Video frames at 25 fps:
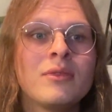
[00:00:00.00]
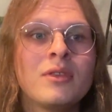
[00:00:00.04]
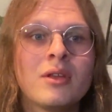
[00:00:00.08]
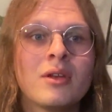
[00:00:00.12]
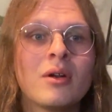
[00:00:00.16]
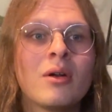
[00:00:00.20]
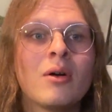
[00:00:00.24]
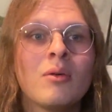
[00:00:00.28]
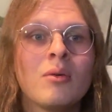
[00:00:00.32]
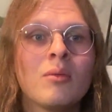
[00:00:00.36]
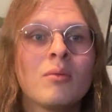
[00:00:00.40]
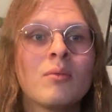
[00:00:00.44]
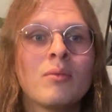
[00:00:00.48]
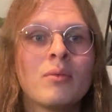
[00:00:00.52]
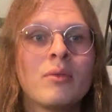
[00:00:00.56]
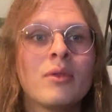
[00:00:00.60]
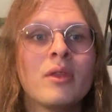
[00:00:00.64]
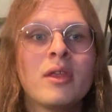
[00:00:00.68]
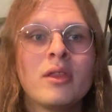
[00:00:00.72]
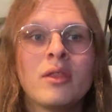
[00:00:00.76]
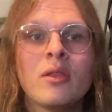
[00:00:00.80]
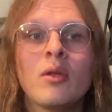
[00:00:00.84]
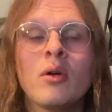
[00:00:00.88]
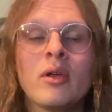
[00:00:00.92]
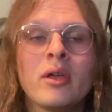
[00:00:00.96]

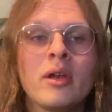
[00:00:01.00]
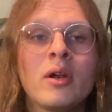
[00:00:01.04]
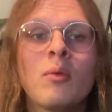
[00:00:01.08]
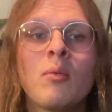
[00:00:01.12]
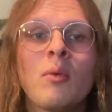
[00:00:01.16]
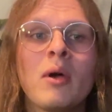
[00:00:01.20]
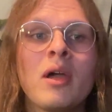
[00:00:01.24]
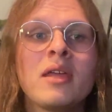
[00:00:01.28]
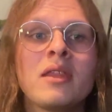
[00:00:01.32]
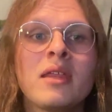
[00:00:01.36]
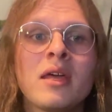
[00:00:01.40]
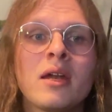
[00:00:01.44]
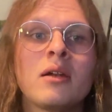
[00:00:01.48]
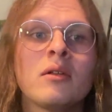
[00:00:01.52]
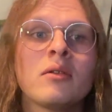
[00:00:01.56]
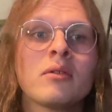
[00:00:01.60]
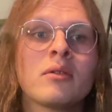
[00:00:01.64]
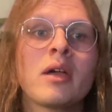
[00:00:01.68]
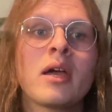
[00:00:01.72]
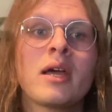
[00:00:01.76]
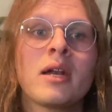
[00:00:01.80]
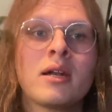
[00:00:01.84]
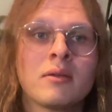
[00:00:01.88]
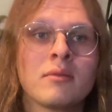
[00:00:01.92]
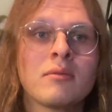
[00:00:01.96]
in a way that'll
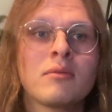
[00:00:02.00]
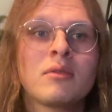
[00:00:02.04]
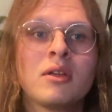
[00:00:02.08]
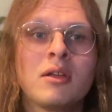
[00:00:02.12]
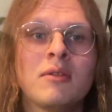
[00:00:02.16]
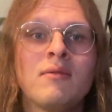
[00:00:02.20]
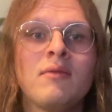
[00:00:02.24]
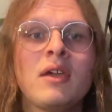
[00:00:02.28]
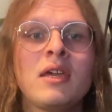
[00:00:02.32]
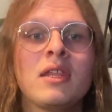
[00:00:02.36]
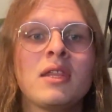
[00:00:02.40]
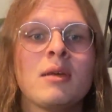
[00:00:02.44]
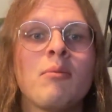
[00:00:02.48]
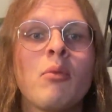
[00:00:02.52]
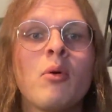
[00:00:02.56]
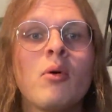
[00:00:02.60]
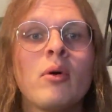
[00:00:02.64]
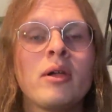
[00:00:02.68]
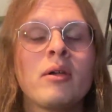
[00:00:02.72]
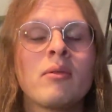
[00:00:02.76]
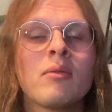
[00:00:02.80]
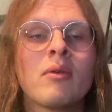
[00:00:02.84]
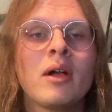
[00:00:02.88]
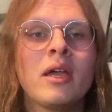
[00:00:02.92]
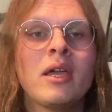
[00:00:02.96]
kind of convey the
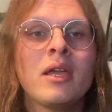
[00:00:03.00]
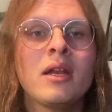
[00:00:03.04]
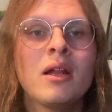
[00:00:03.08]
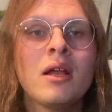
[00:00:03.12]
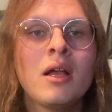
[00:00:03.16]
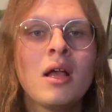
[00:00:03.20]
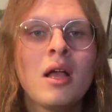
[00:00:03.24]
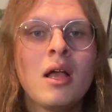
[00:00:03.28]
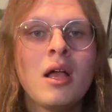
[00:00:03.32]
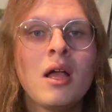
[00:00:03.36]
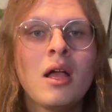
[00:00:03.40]
point right.